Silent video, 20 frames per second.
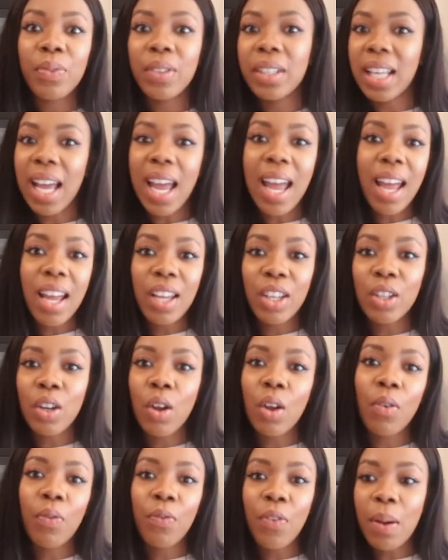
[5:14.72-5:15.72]
yeah, you
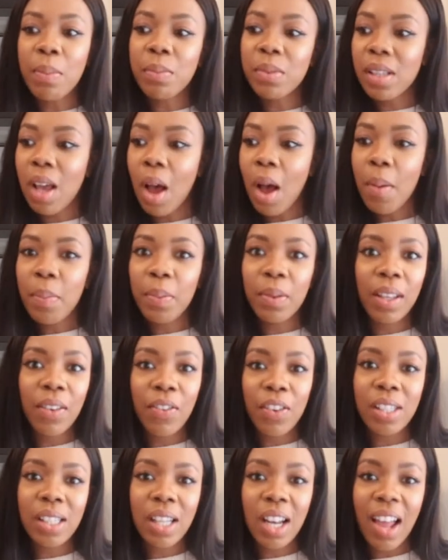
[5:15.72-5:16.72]
know, thumbs up, give
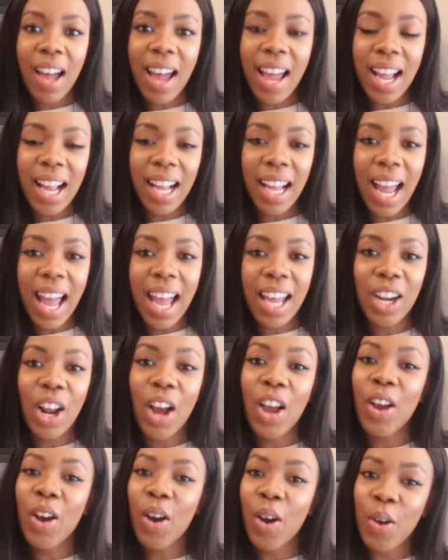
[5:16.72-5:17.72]
us a like. And
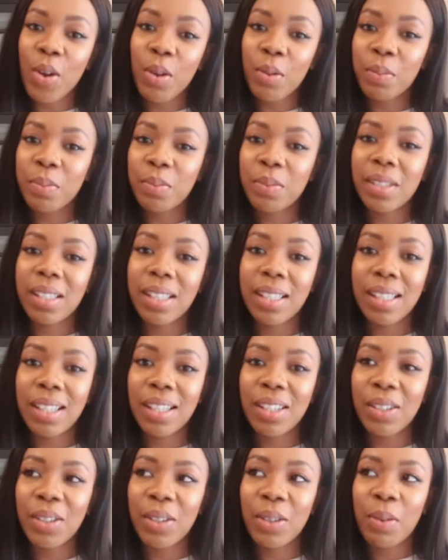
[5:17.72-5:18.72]
I hope to
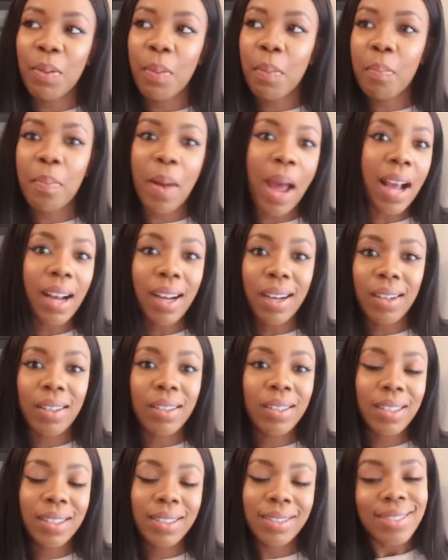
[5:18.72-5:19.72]
see you back
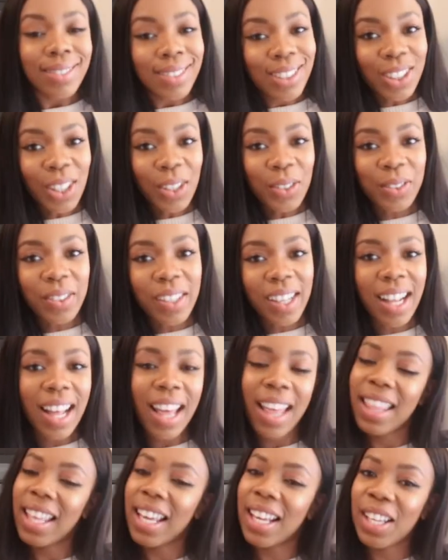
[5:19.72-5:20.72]
soon.
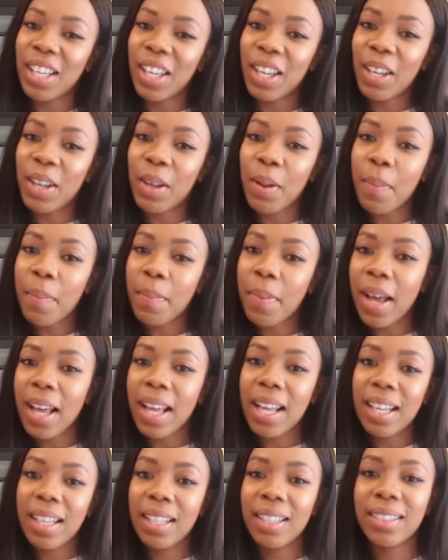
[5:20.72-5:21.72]
Thank you.
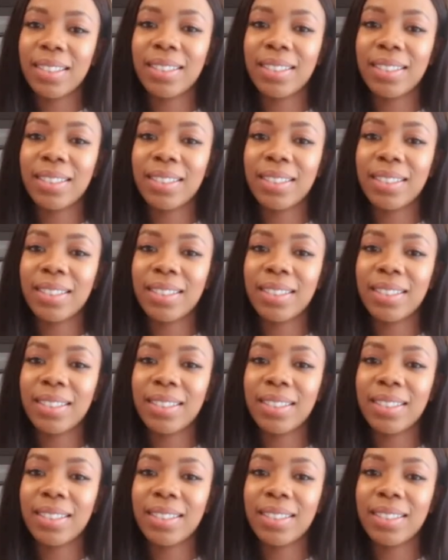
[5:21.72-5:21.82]
Bye.